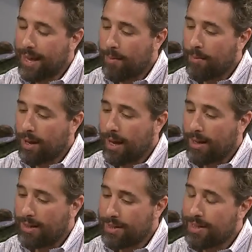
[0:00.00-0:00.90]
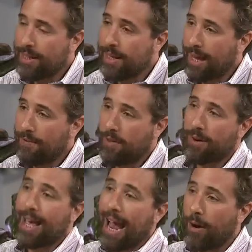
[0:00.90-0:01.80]
them uh, to see if
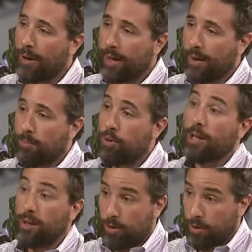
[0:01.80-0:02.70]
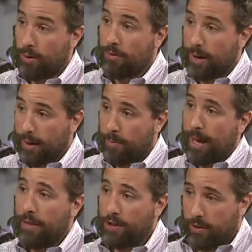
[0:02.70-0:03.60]
they're carrying Borrelia burgdorferi, the
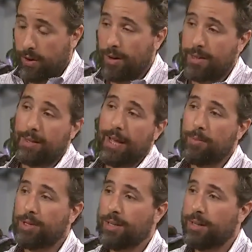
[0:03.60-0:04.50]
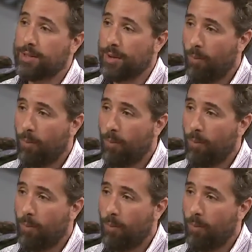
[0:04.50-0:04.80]
pathogen that causes Lyme disease.